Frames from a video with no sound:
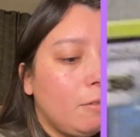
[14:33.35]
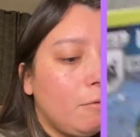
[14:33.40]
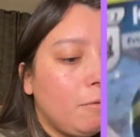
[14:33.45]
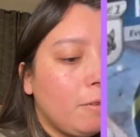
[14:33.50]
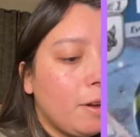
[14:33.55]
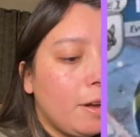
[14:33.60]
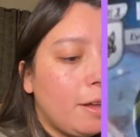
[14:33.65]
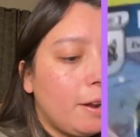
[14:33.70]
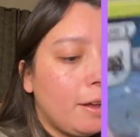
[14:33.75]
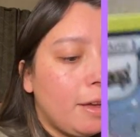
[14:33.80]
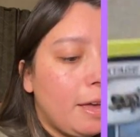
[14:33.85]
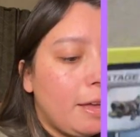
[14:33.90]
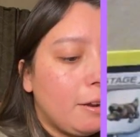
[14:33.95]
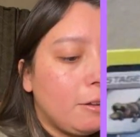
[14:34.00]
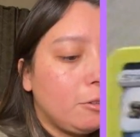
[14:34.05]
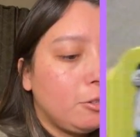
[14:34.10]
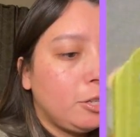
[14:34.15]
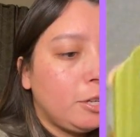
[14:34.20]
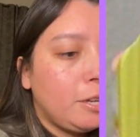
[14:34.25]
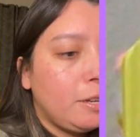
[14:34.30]
We got our
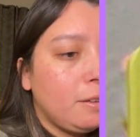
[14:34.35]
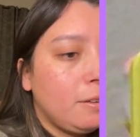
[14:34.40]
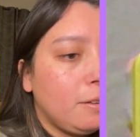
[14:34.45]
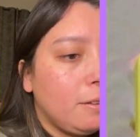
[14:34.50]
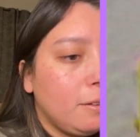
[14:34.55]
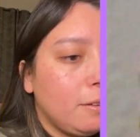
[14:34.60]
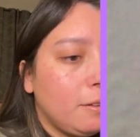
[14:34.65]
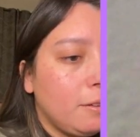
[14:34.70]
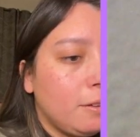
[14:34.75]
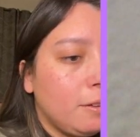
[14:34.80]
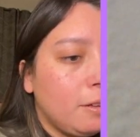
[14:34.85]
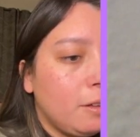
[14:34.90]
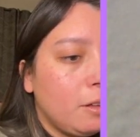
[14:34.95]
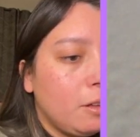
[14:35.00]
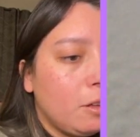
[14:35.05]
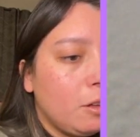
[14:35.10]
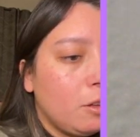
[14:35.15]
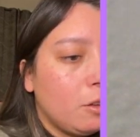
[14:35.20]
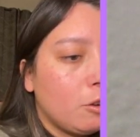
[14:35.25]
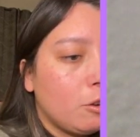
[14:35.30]
Energy,
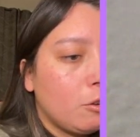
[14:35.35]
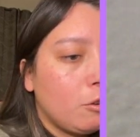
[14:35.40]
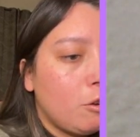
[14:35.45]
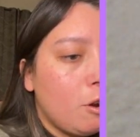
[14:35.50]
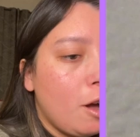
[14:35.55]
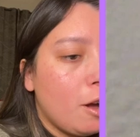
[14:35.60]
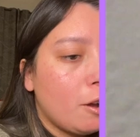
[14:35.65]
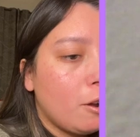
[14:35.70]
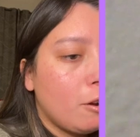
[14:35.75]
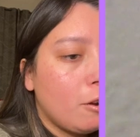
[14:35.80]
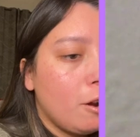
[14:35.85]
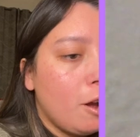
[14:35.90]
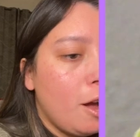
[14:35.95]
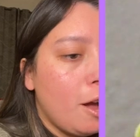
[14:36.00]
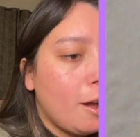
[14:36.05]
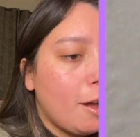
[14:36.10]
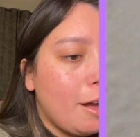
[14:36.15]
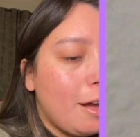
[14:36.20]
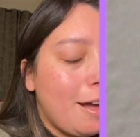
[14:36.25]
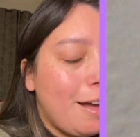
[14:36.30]

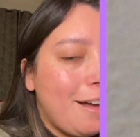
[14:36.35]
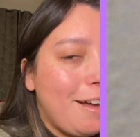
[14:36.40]
Crocorock.